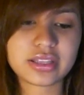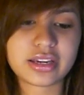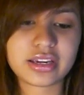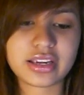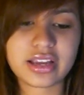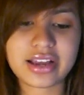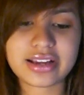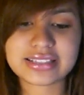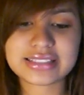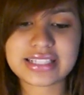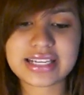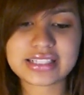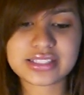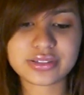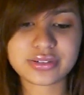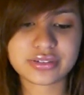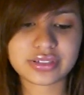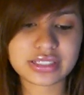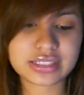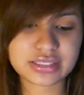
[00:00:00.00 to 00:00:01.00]
like
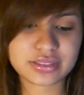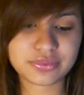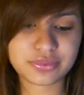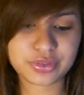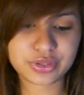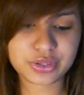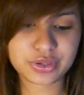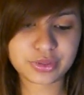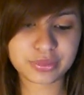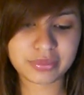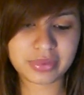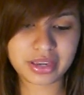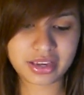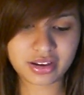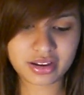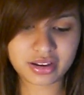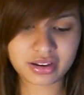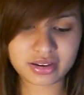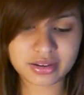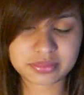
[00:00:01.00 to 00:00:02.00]
accessories for your
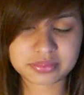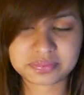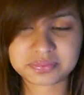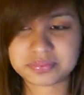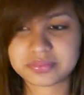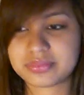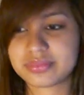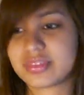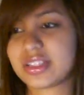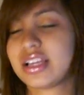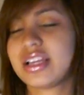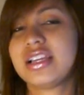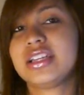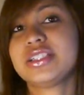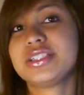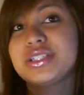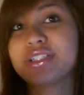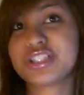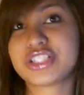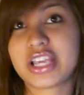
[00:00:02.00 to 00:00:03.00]
makeup
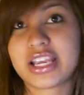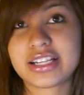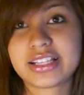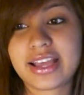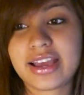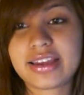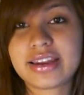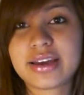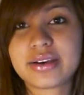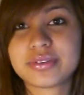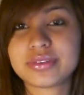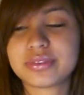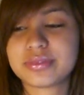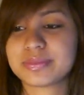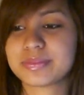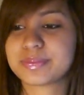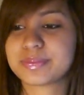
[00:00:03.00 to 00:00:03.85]
so check that out